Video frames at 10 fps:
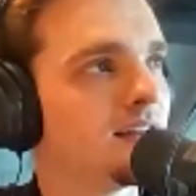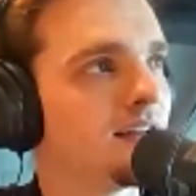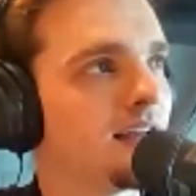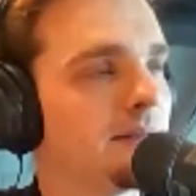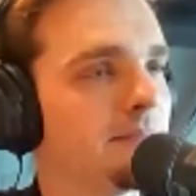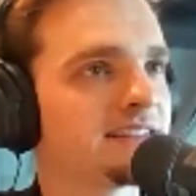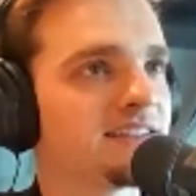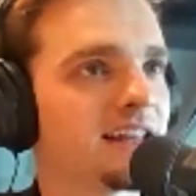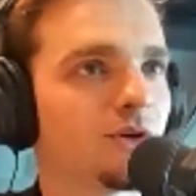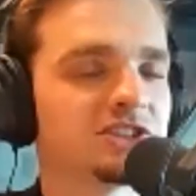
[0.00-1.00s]
And back to
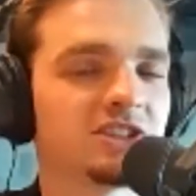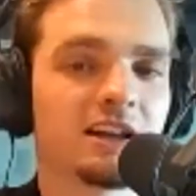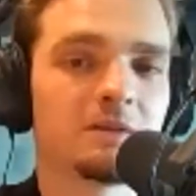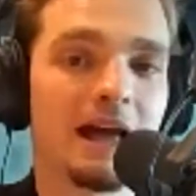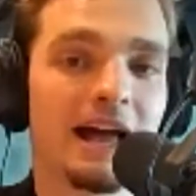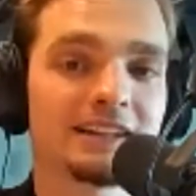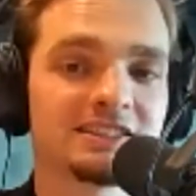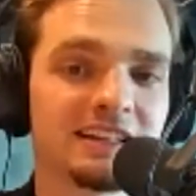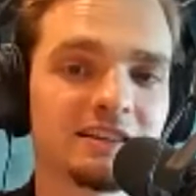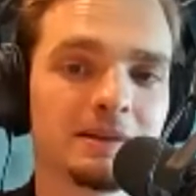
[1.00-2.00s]
that question I
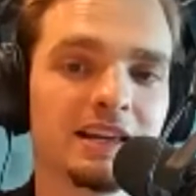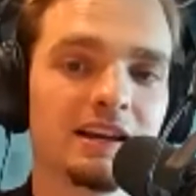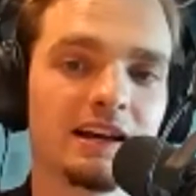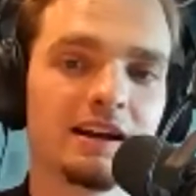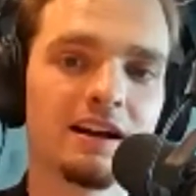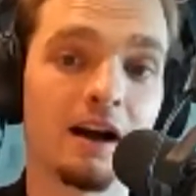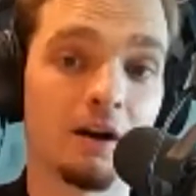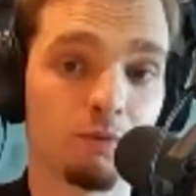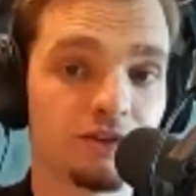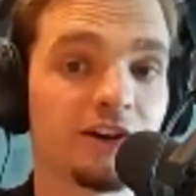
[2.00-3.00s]
asked at the beginning, I
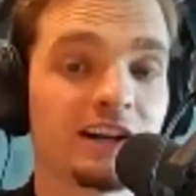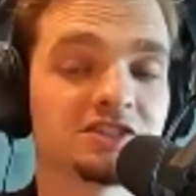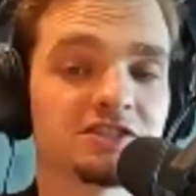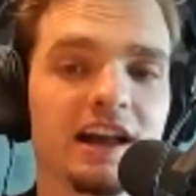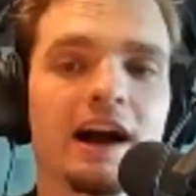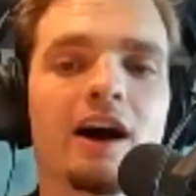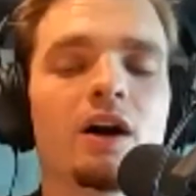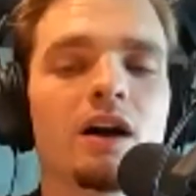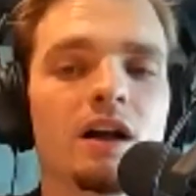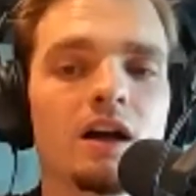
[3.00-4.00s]
want your answer now.
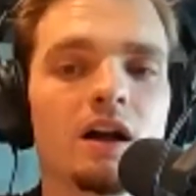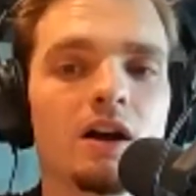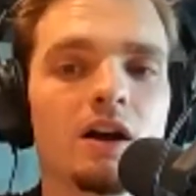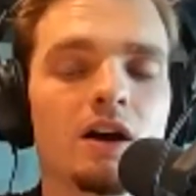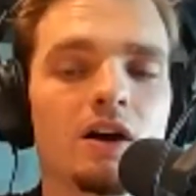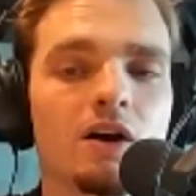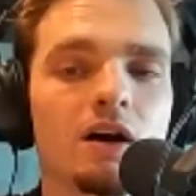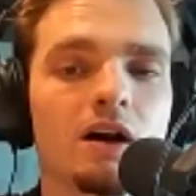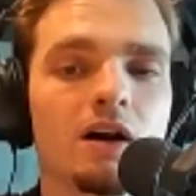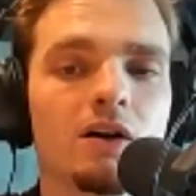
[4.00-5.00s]

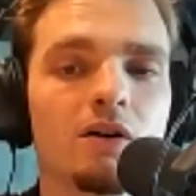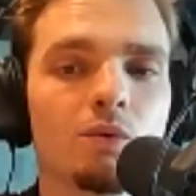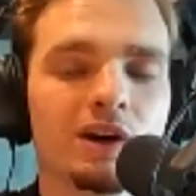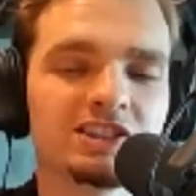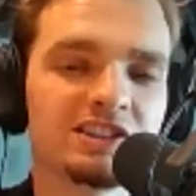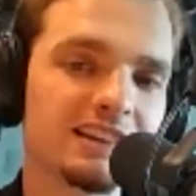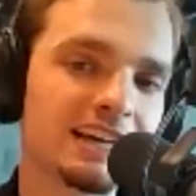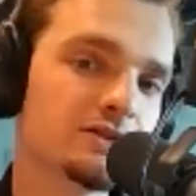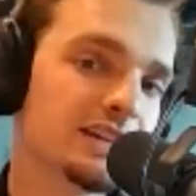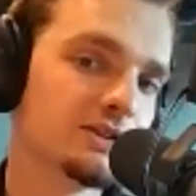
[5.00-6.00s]
What is it that
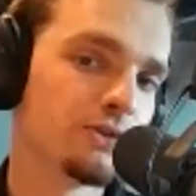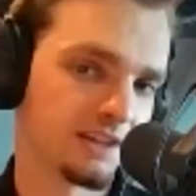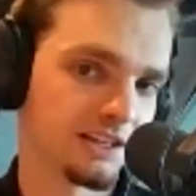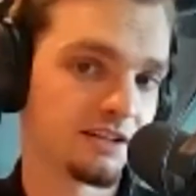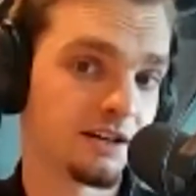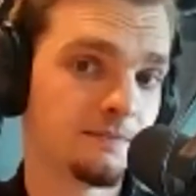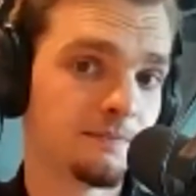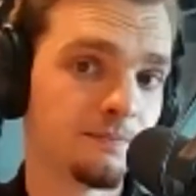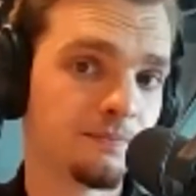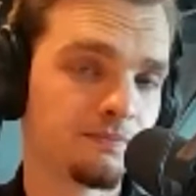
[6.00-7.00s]
you did during that time?
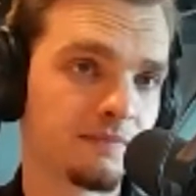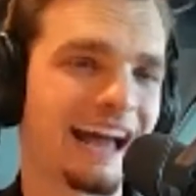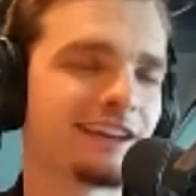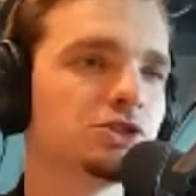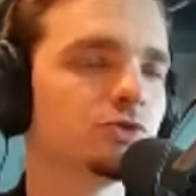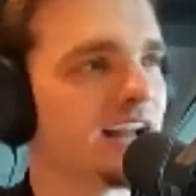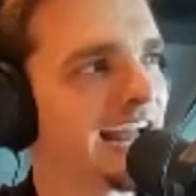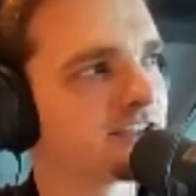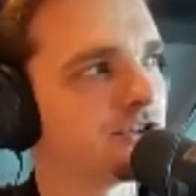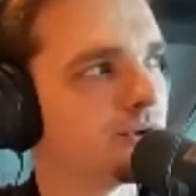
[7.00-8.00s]
How did you
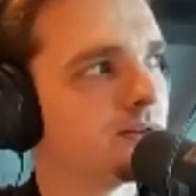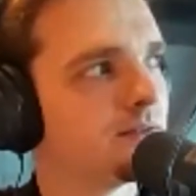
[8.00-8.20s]
react to it?